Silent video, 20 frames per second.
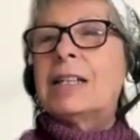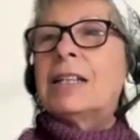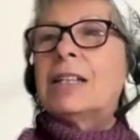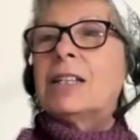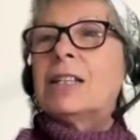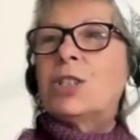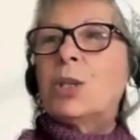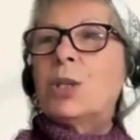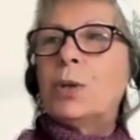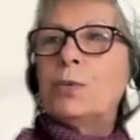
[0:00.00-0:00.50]

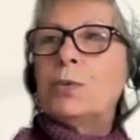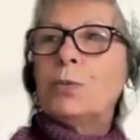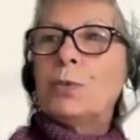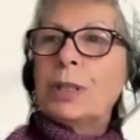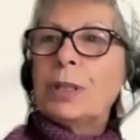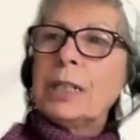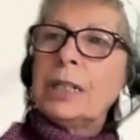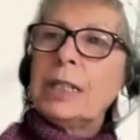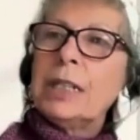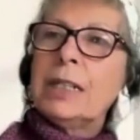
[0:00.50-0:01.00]
so it
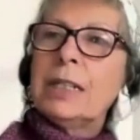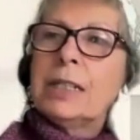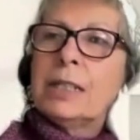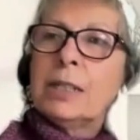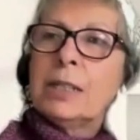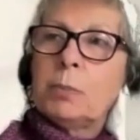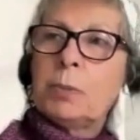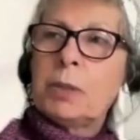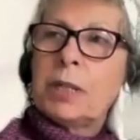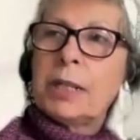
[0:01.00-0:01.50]
really
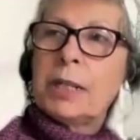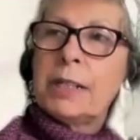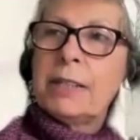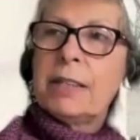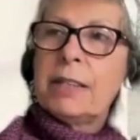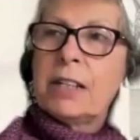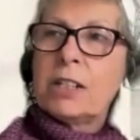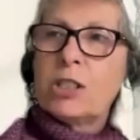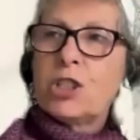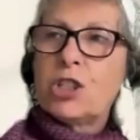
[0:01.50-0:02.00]
is a place
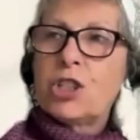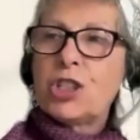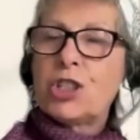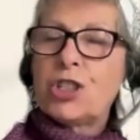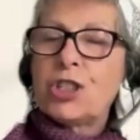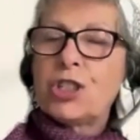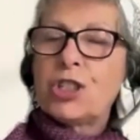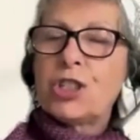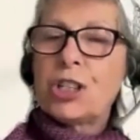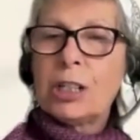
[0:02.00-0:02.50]
that
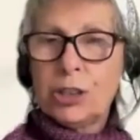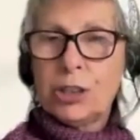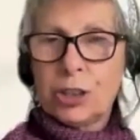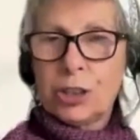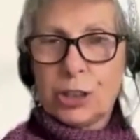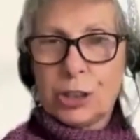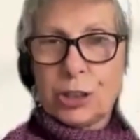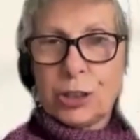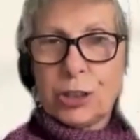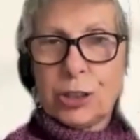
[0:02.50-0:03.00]

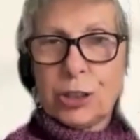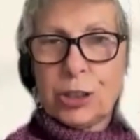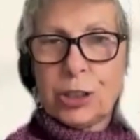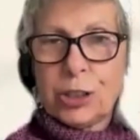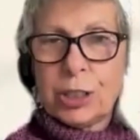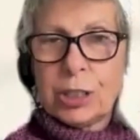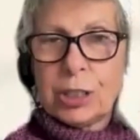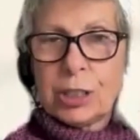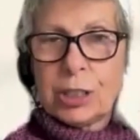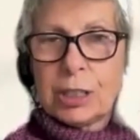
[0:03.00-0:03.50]

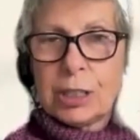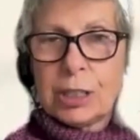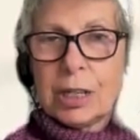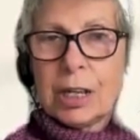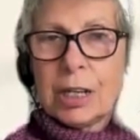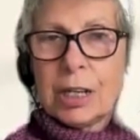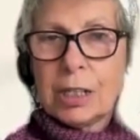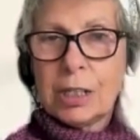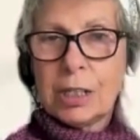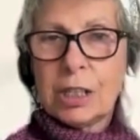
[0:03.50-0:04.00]
shelters
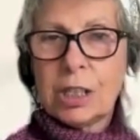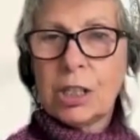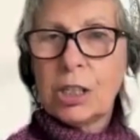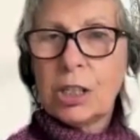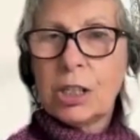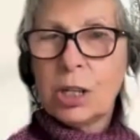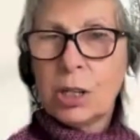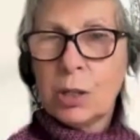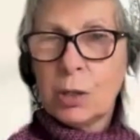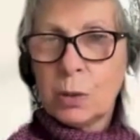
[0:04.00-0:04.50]
and
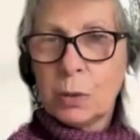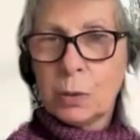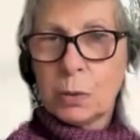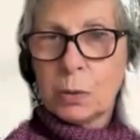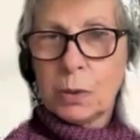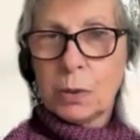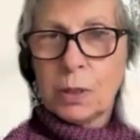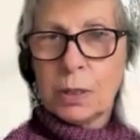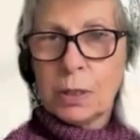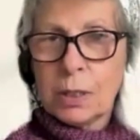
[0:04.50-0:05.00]

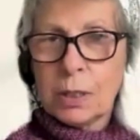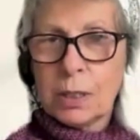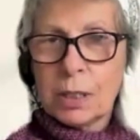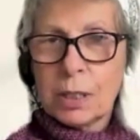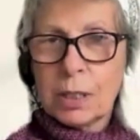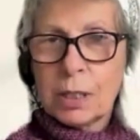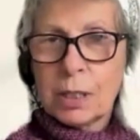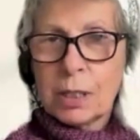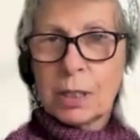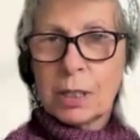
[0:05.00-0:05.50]
condones
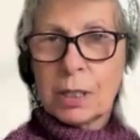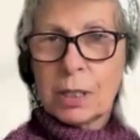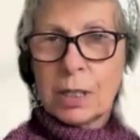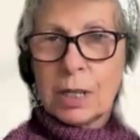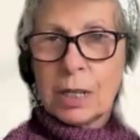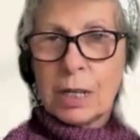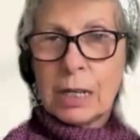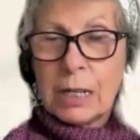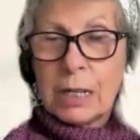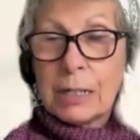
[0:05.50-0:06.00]

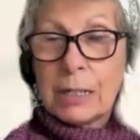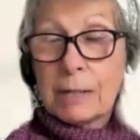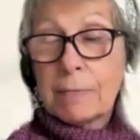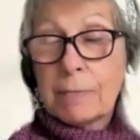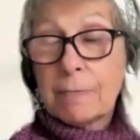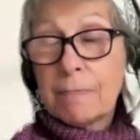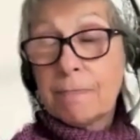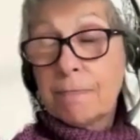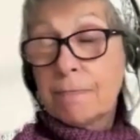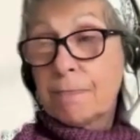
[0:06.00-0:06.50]

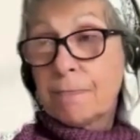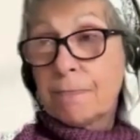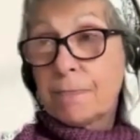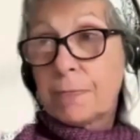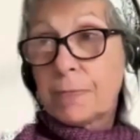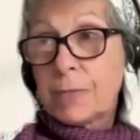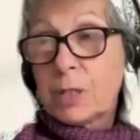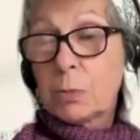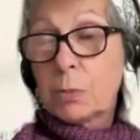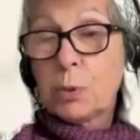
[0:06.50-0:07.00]

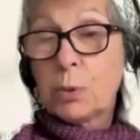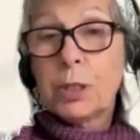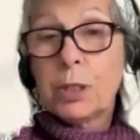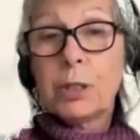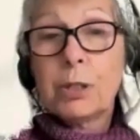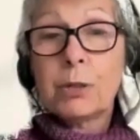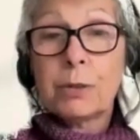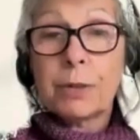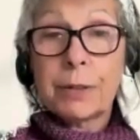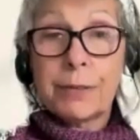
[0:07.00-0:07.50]
some pretty
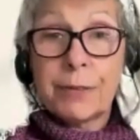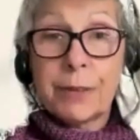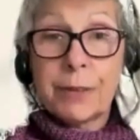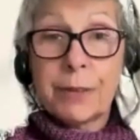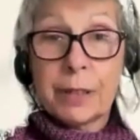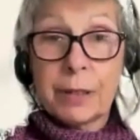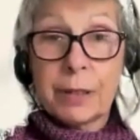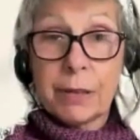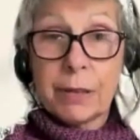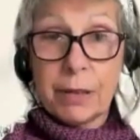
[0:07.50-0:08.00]

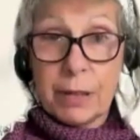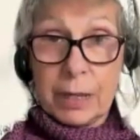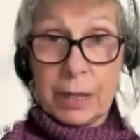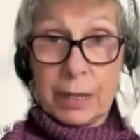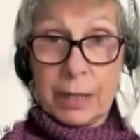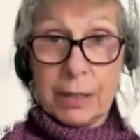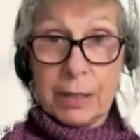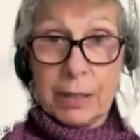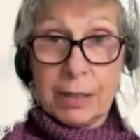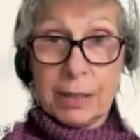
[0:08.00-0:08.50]
horrific
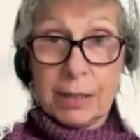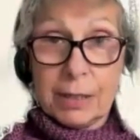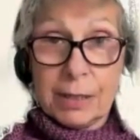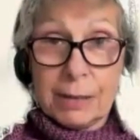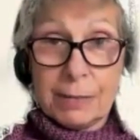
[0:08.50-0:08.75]
things.